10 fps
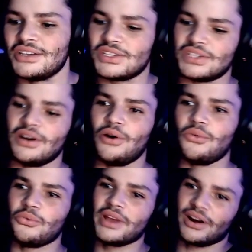
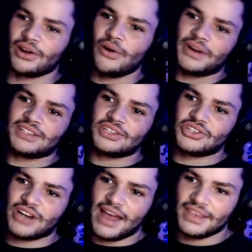So we are going to
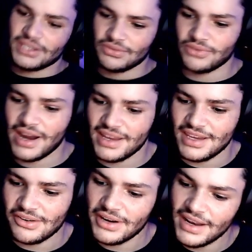try this right
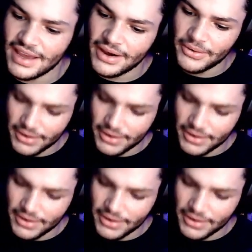here and now.